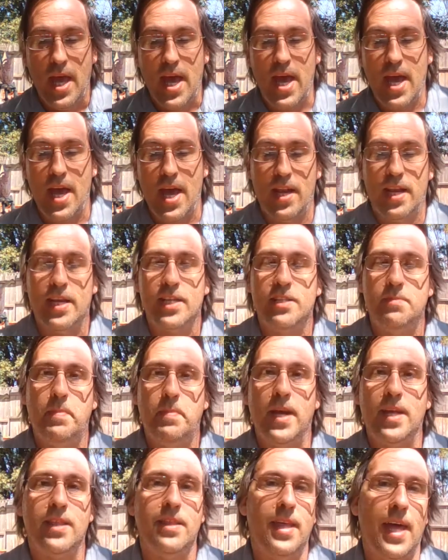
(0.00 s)
and
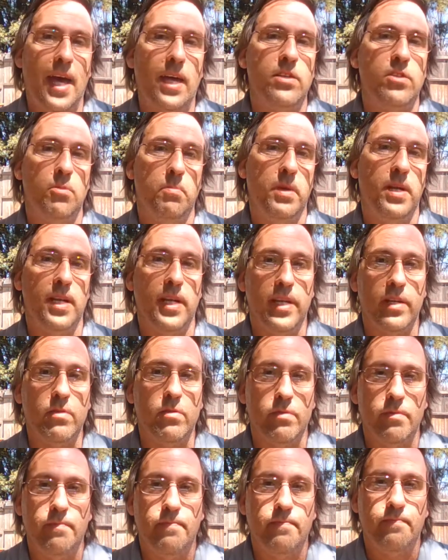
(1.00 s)
expect that to be
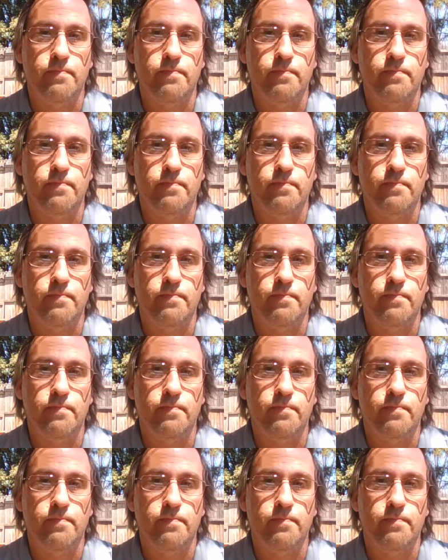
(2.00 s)
legal.